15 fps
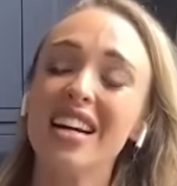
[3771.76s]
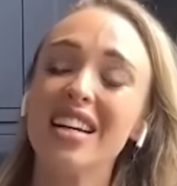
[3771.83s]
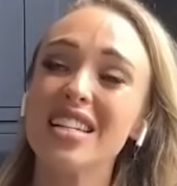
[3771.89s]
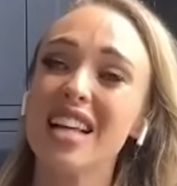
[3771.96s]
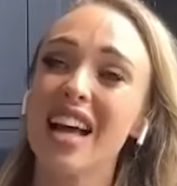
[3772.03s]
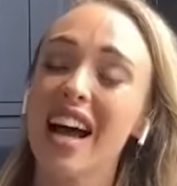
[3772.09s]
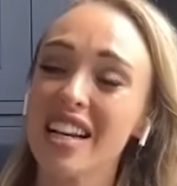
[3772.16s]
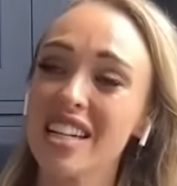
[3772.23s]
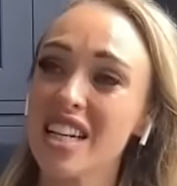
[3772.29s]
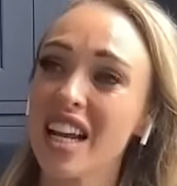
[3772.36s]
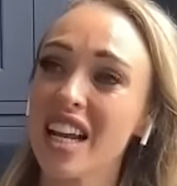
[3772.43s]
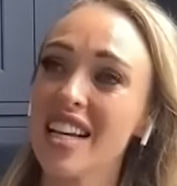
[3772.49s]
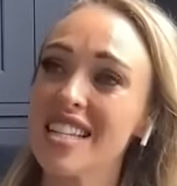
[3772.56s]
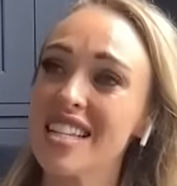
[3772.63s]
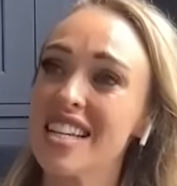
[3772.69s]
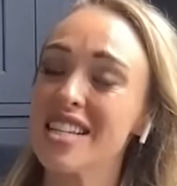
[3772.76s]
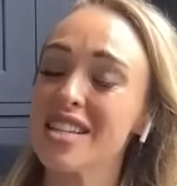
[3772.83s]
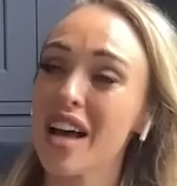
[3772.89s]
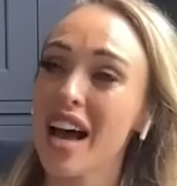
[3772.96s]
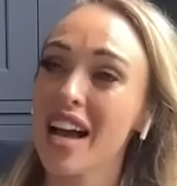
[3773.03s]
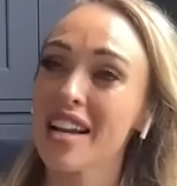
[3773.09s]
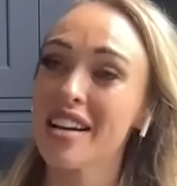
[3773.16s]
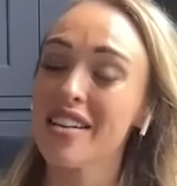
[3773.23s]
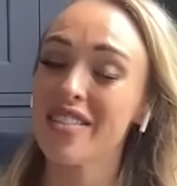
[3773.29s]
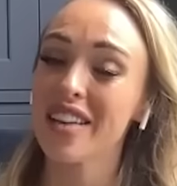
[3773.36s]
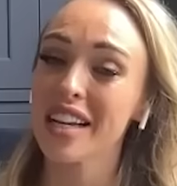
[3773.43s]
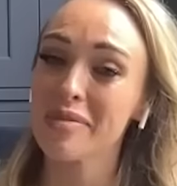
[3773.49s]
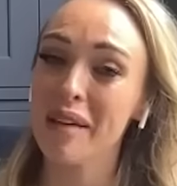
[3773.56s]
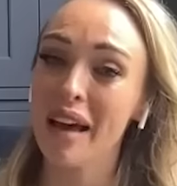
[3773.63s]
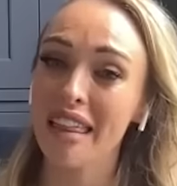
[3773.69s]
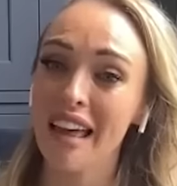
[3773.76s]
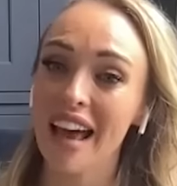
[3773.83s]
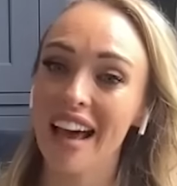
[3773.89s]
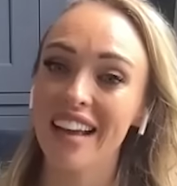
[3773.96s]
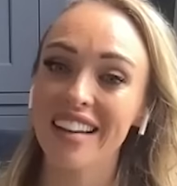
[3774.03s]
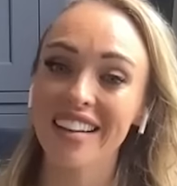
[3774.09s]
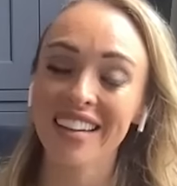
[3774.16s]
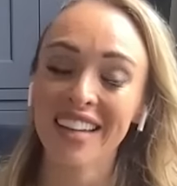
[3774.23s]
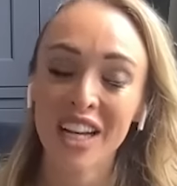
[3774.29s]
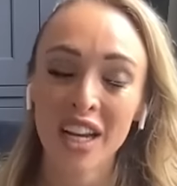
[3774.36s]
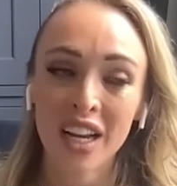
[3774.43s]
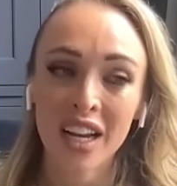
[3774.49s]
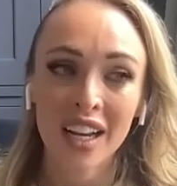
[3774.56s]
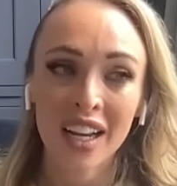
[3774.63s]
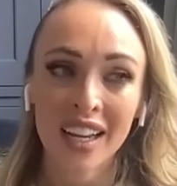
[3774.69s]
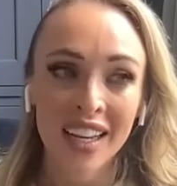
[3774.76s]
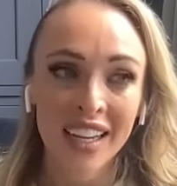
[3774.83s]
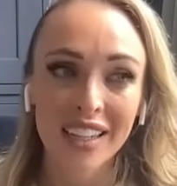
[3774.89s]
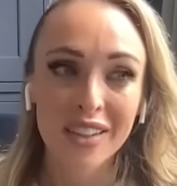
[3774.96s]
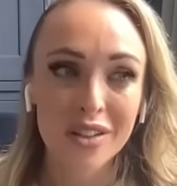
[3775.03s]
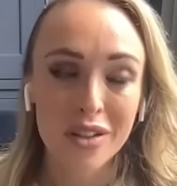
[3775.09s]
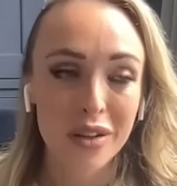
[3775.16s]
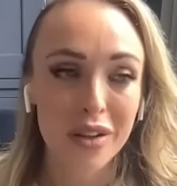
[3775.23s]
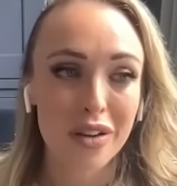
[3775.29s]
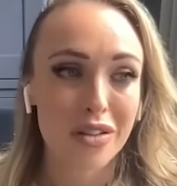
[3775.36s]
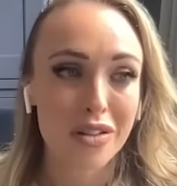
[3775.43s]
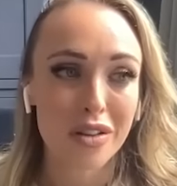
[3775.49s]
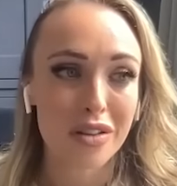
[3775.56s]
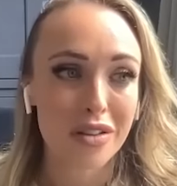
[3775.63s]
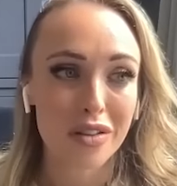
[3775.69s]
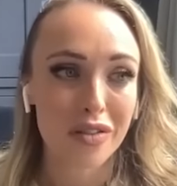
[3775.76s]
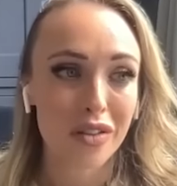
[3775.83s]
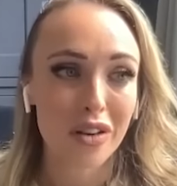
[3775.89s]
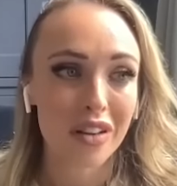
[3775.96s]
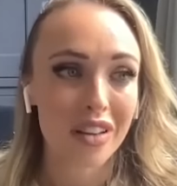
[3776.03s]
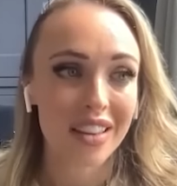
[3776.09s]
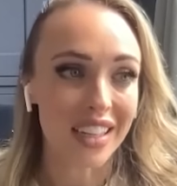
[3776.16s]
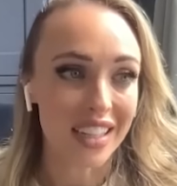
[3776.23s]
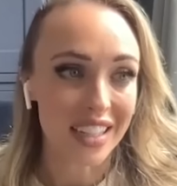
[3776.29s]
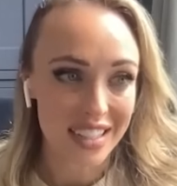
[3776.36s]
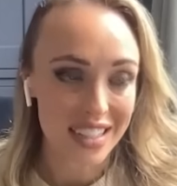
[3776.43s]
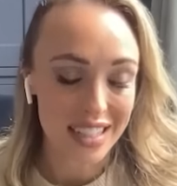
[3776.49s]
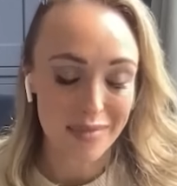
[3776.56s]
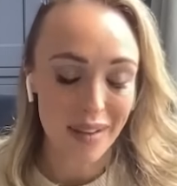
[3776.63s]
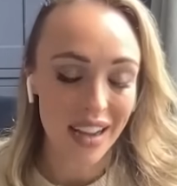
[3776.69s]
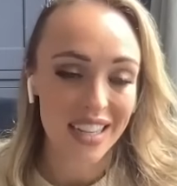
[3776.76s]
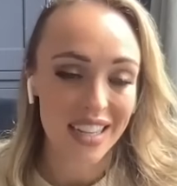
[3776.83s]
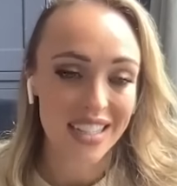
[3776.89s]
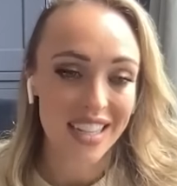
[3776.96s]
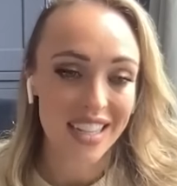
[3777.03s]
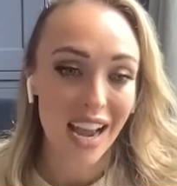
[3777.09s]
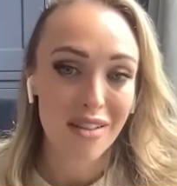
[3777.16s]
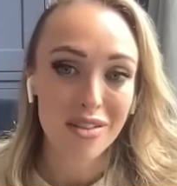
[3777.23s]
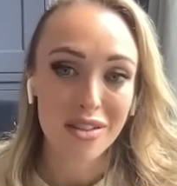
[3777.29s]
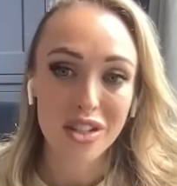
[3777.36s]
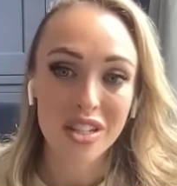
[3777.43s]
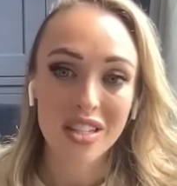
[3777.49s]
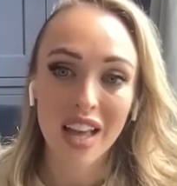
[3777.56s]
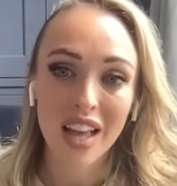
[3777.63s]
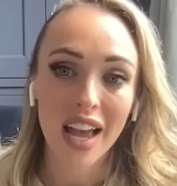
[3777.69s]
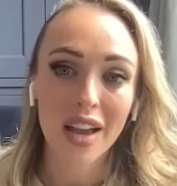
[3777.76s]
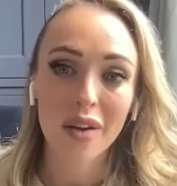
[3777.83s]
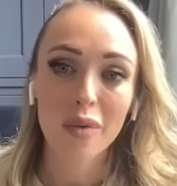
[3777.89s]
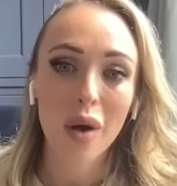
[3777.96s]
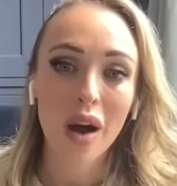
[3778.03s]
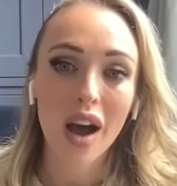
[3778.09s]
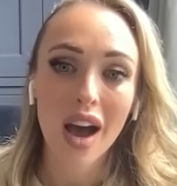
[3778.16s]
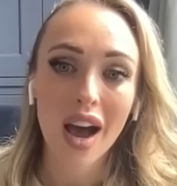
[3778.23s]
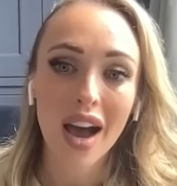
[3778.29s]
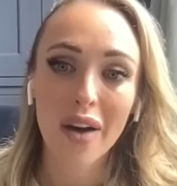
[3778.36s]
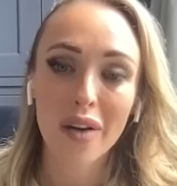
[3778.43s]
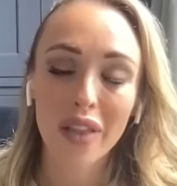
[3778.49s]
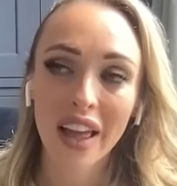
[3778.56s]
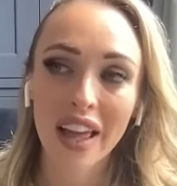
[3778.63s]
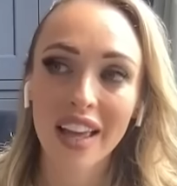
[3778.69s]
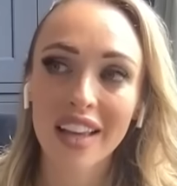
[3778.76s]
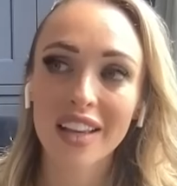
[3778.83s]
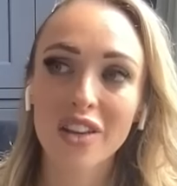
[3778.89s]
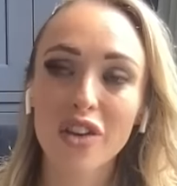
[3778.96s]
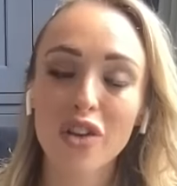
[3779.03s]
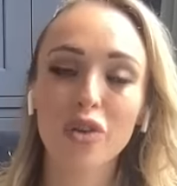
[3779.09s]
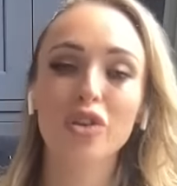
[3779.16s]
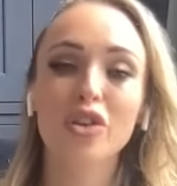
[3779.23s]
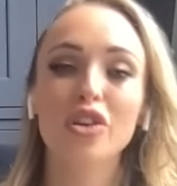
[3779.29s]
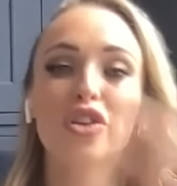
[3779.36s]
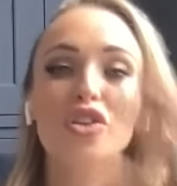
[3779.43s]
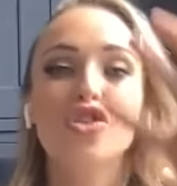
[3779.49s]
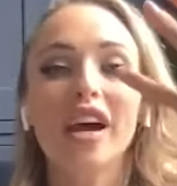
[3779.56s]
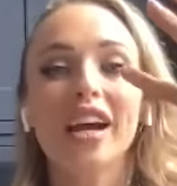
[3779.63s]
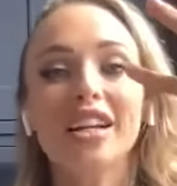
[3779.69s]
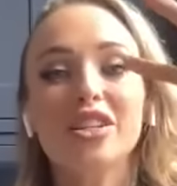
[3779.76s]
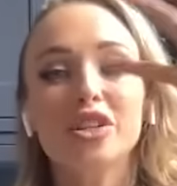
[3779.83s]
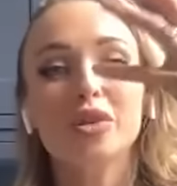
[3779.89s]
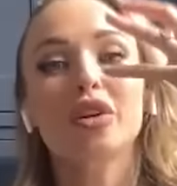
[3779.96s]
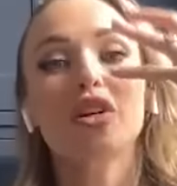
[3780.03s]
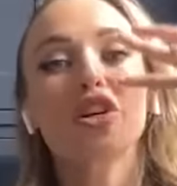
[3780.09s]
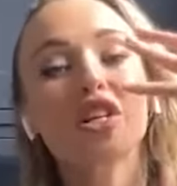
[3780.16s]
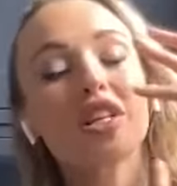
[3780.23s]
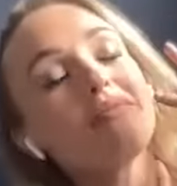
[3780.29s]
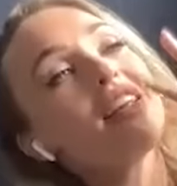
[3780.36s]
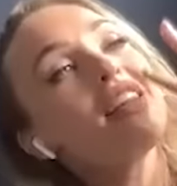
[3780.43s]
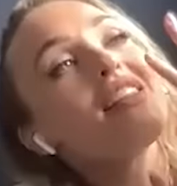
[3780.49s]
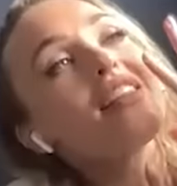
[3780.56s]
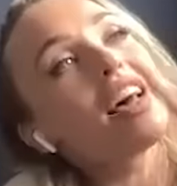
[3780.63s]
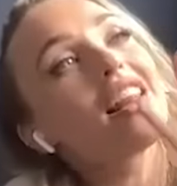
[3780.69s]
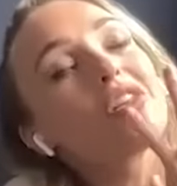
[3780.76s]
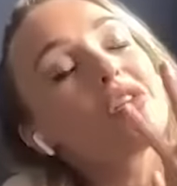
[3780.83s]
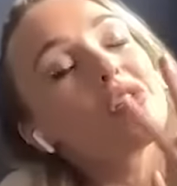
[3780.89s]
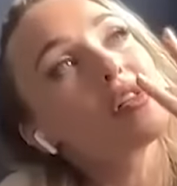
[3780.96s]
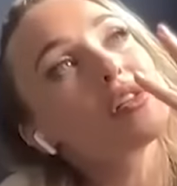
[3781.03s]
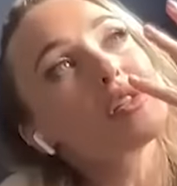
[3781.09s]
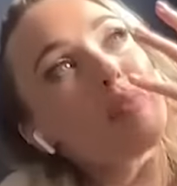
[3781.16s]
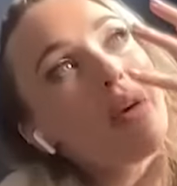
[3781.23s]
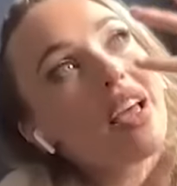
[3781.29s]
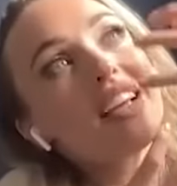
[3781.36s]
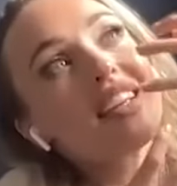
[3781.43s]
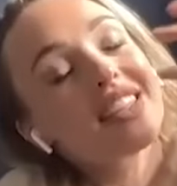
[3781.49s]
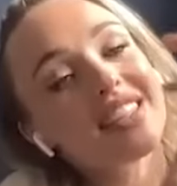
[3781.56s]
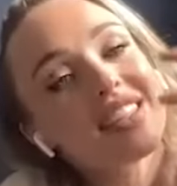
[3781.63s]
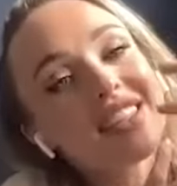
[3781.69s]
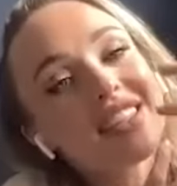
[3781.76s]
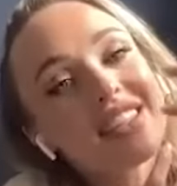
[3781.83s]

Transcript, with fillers: he was like jesus i didn't expect that and he was doing all sorts of wrong things in his mind and i was just like wow like you know you, you try and squish them in that little space